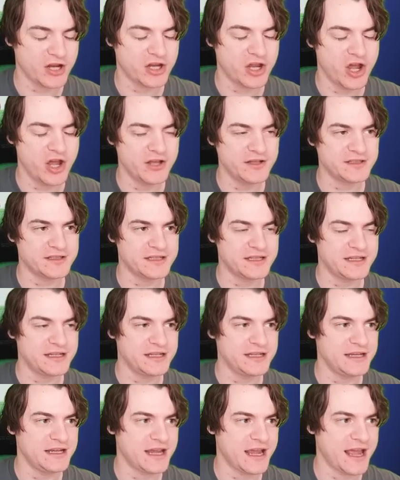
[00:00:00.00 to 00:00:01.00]

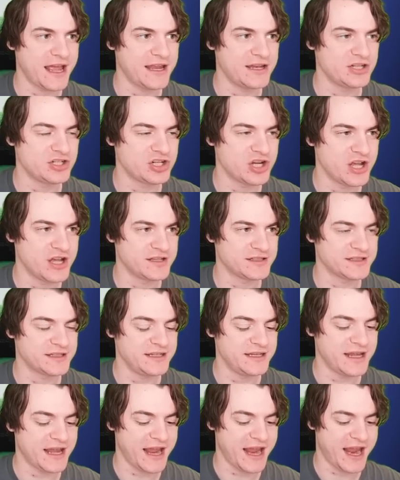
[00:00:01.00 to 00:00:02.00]
Guernsey and
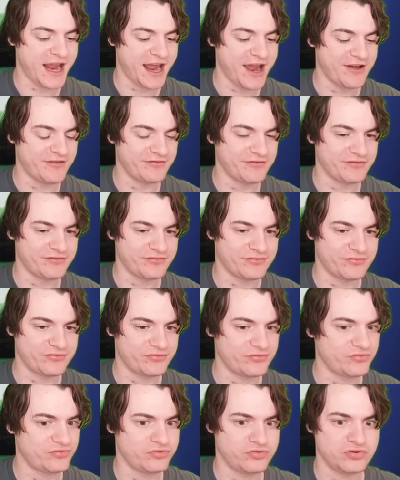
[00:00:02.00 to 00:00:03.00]
Jersey have
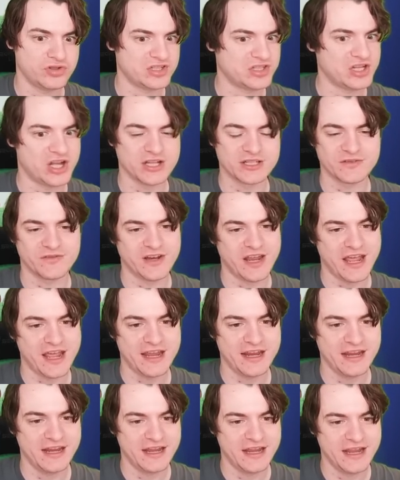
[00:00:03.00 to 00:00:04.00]
starts of an
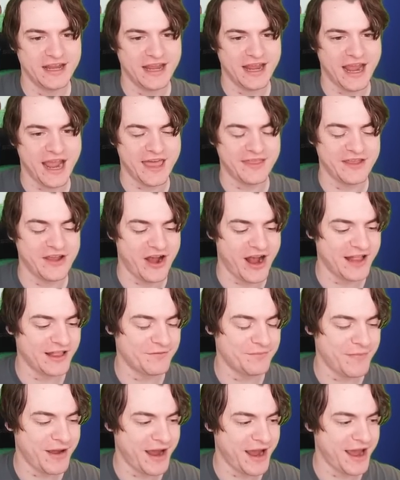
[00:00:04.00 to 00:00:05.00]
A, and the Isle
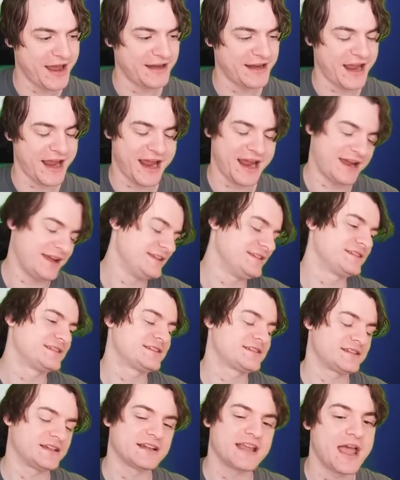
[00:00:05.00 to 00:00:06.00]
of Man
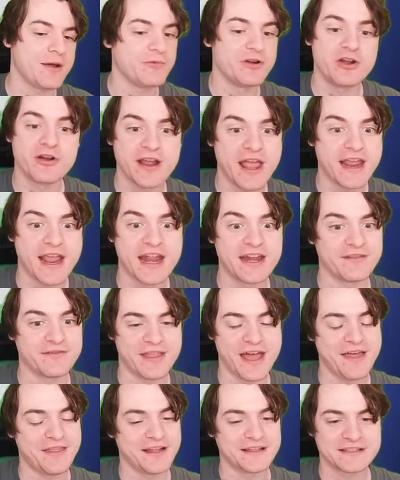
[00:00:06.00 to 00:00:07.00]
has... Okay, we're not getting any of
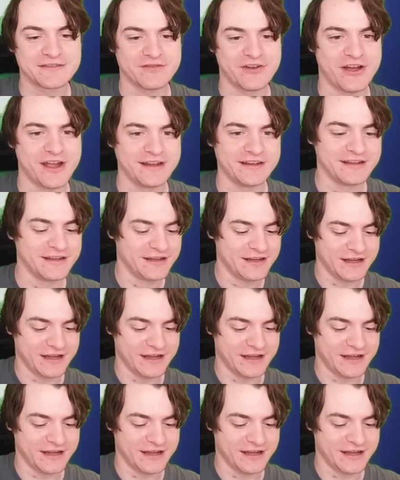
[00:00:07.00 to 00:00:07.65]
that. That's fine.